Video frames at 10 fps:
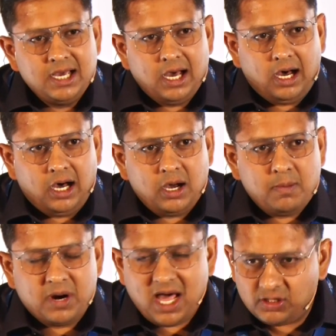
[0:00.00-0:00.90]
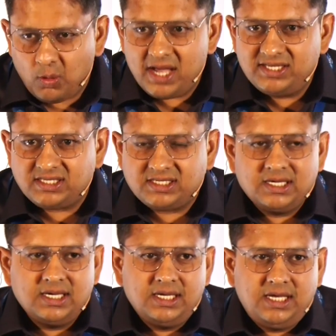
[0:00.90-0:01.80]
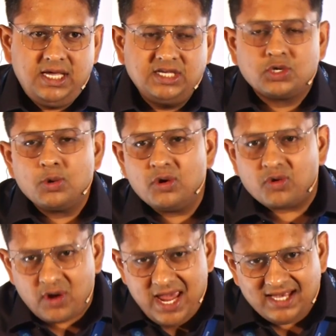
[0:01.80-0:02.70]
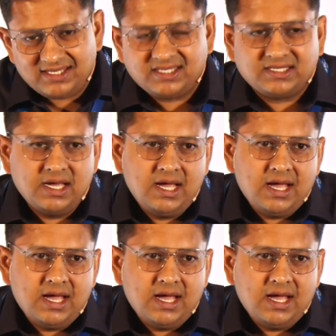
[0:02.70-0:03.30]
But otherwise, he is going to raise